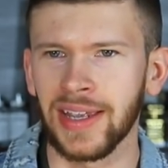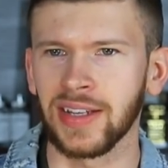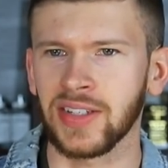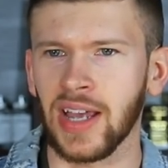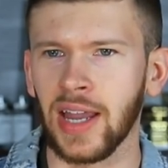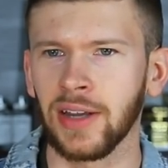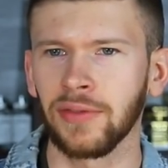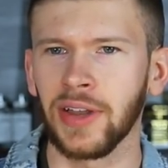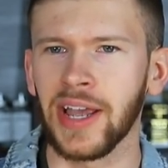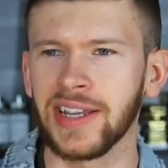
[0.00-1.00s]
is kind
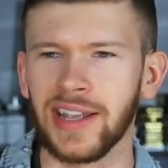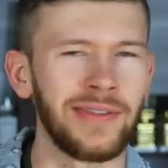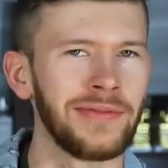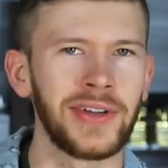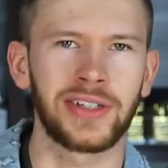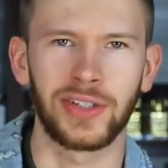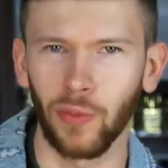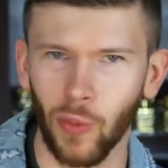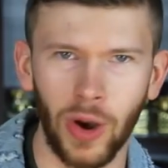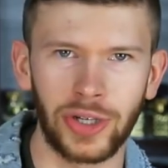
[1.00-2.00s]
of like
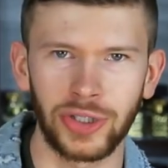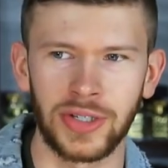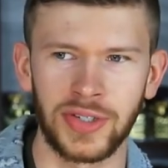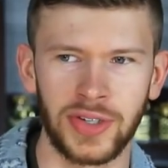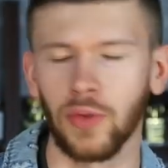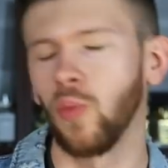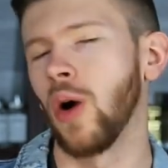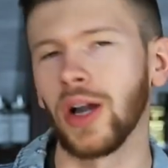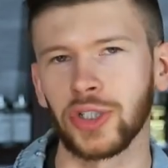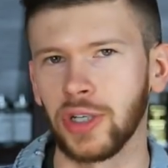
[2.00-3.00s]
Invicta watches to the
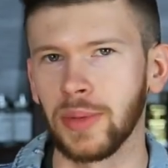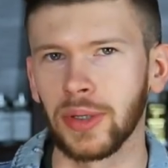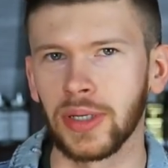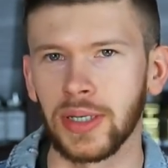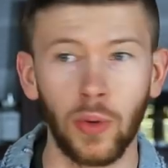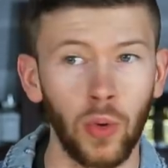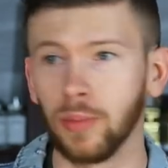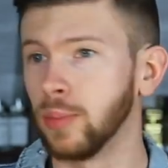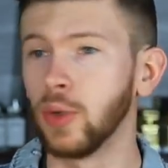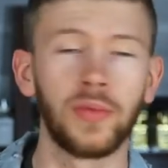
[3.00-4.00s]
watch community or
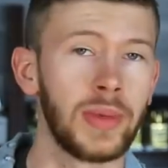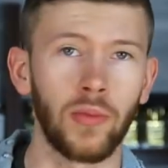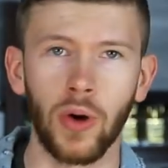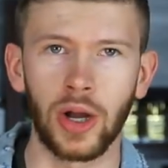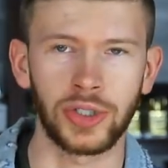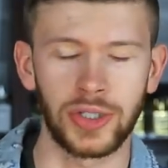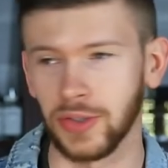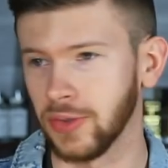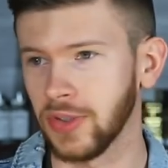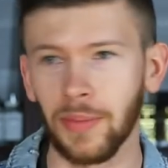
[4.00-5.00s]
movement
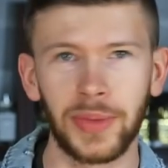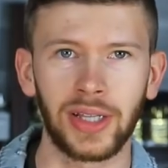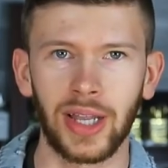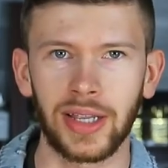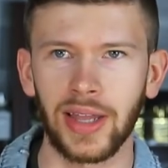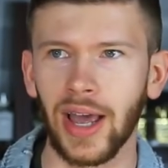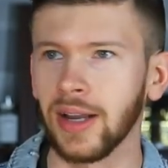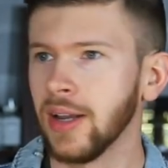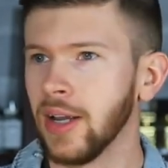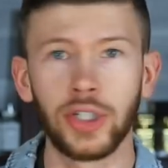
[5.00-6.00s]
watches or something like that.